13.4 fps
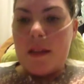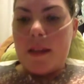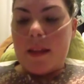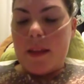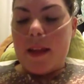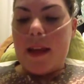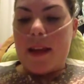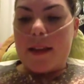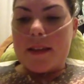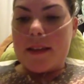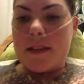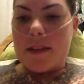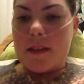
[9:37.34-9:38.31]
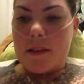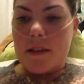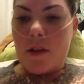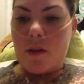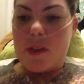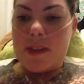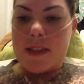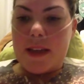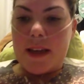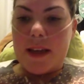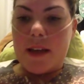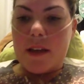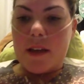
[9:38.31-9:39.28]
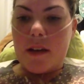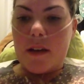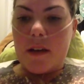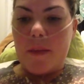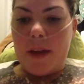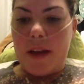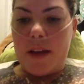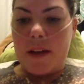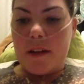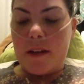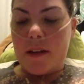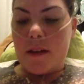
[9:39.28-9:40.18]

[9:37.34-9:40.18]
The thing is, obviously, I mean,